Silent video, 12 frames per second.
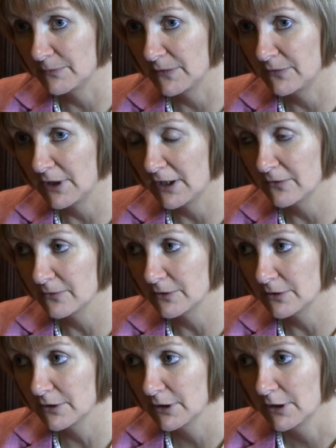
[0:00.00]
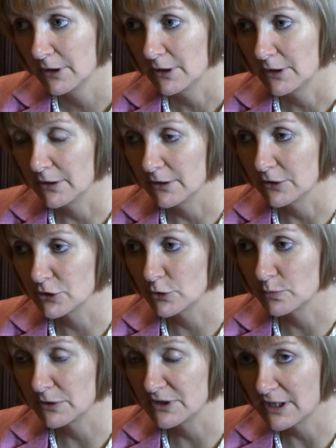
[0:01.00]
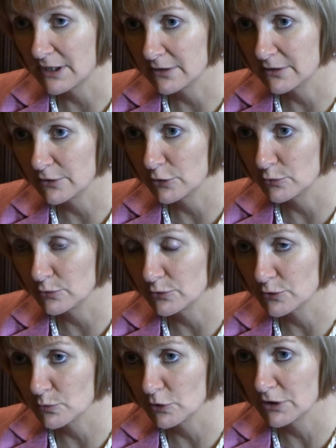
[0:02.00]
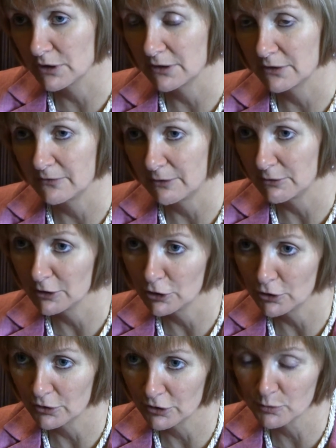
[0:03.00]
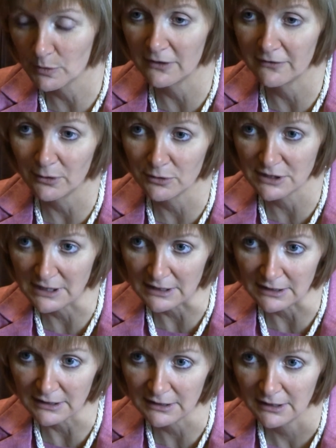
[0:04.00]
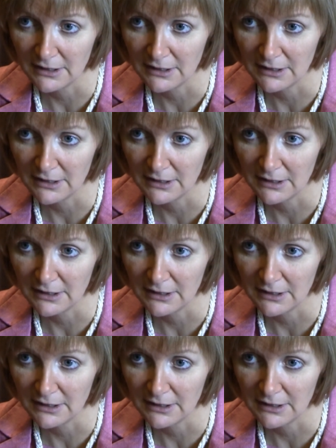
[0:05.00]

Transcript: If you have a superintendent who's working a very long 12-hour day